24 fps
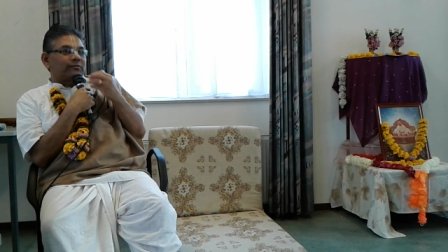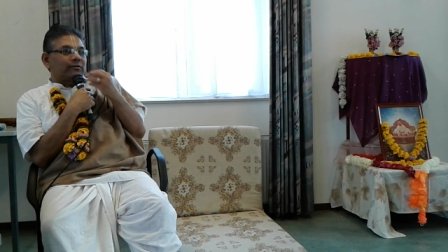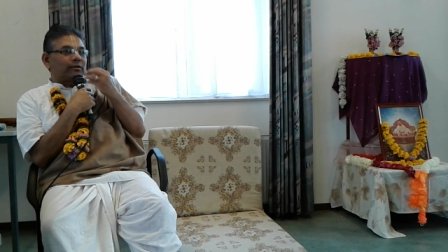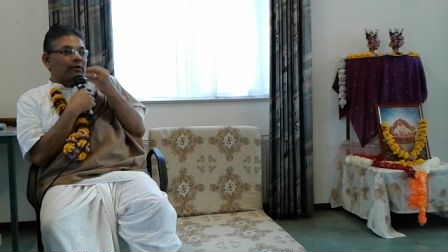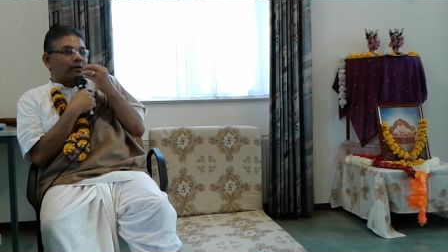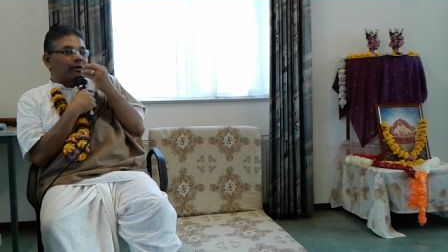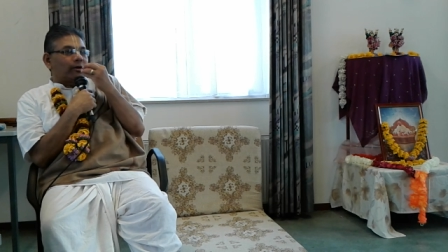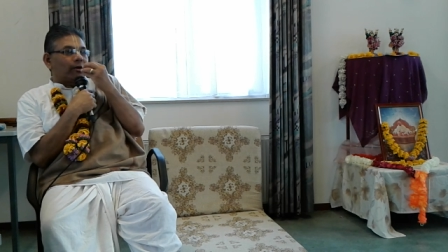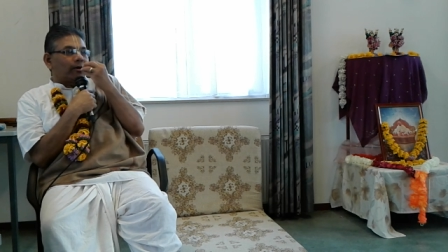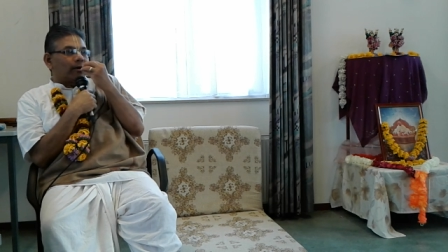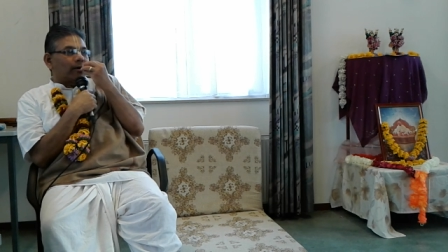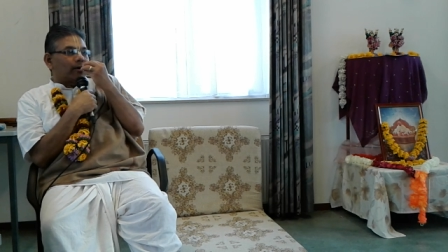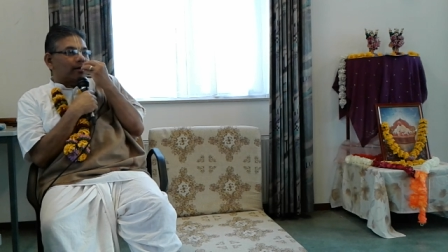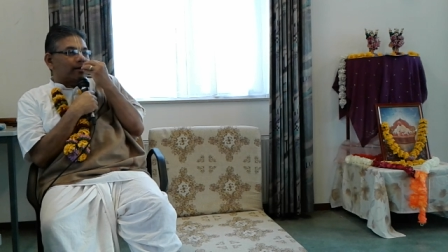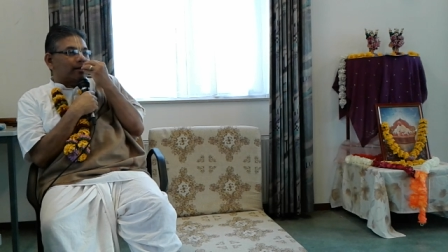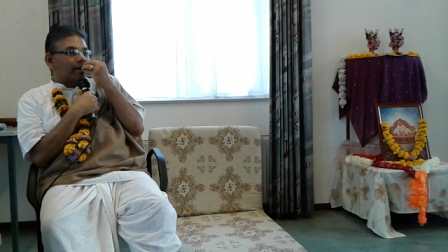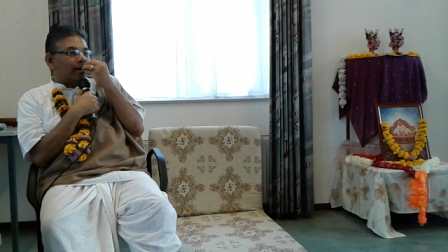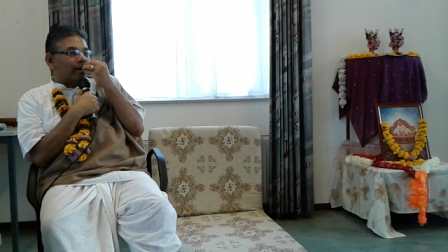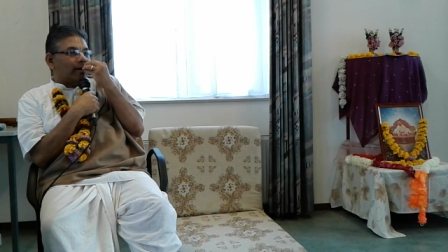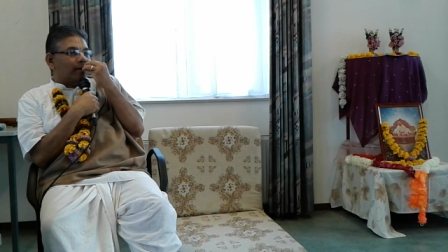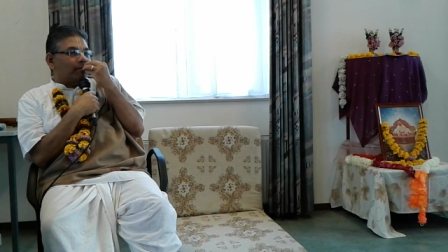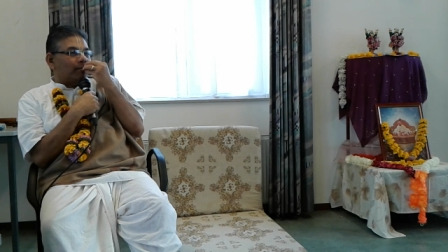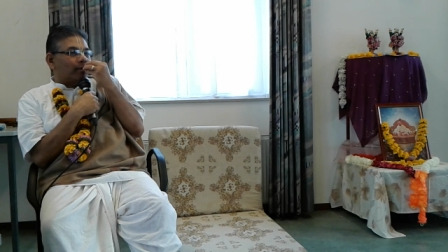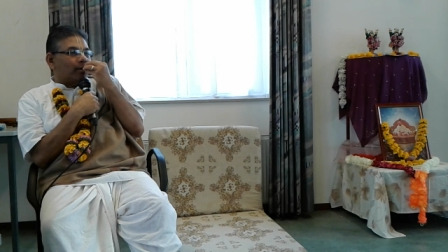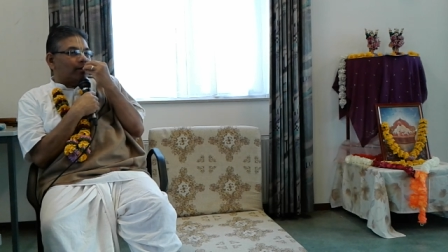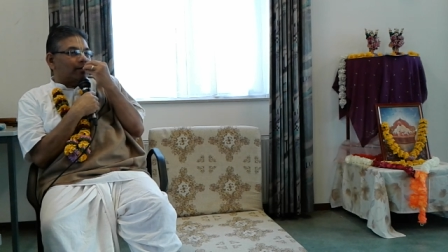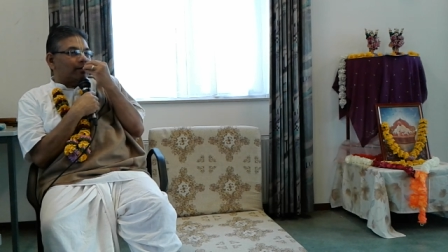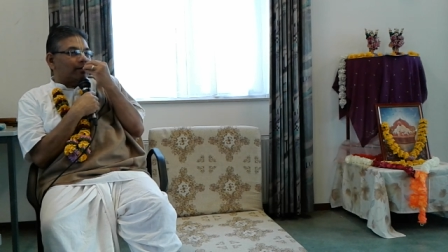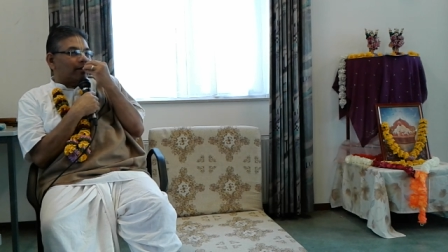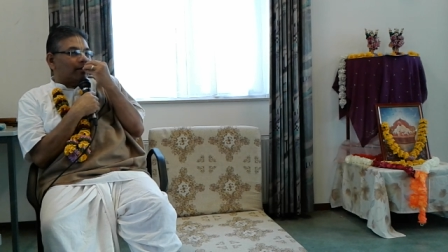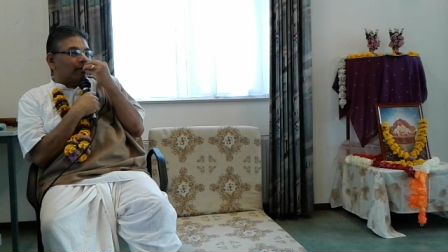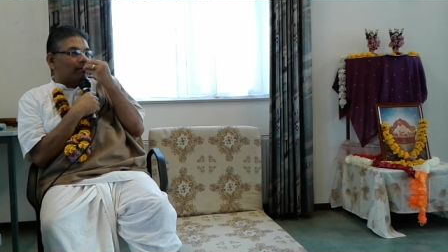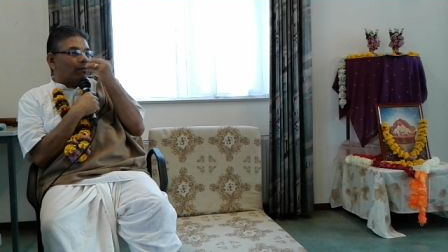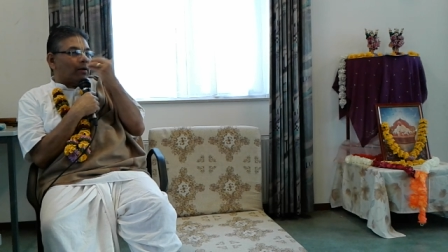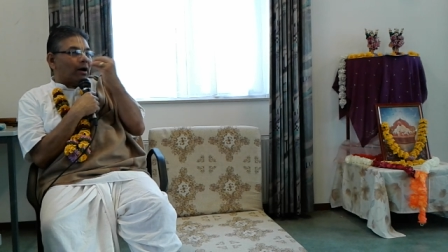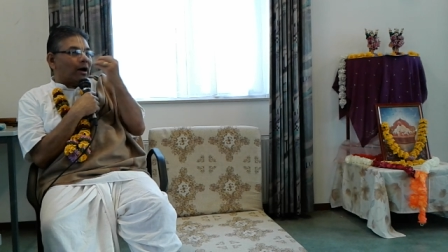the Lord came on
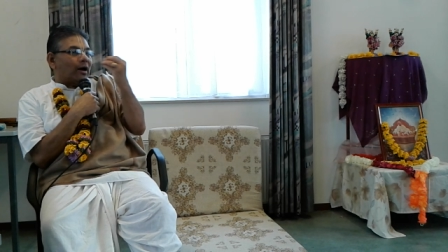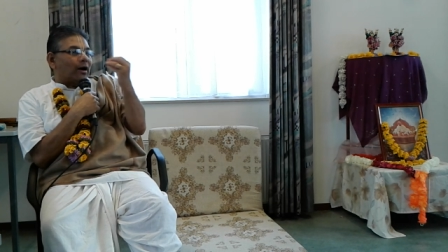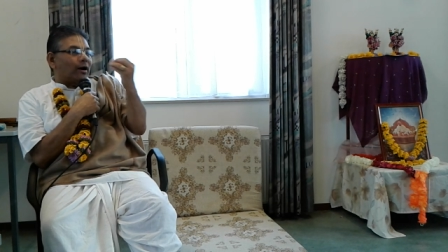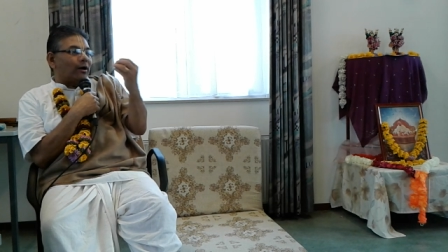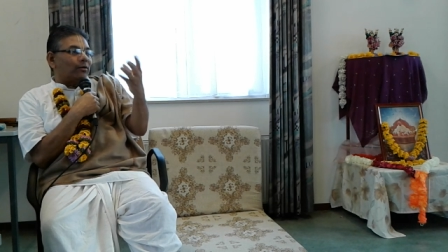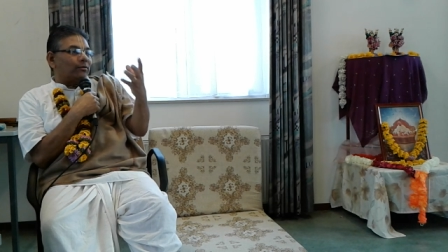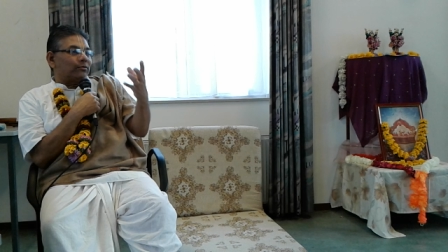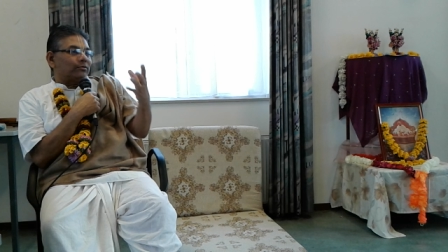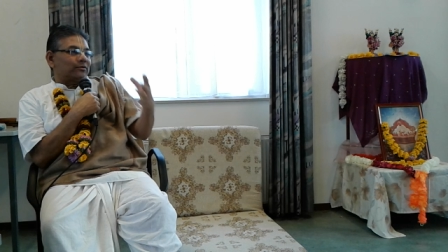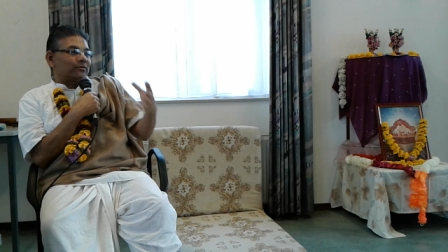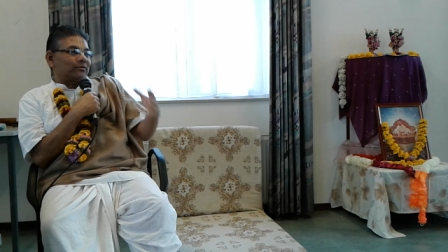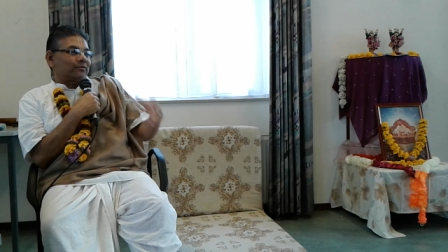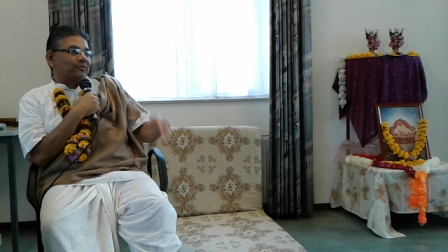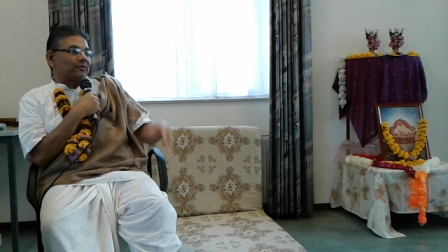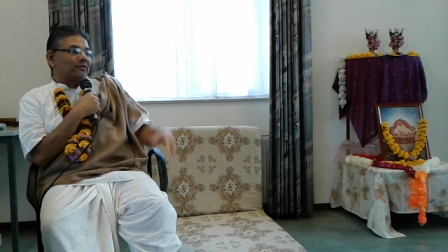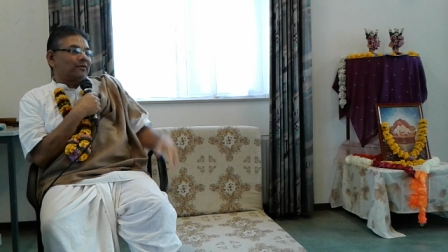their mouth.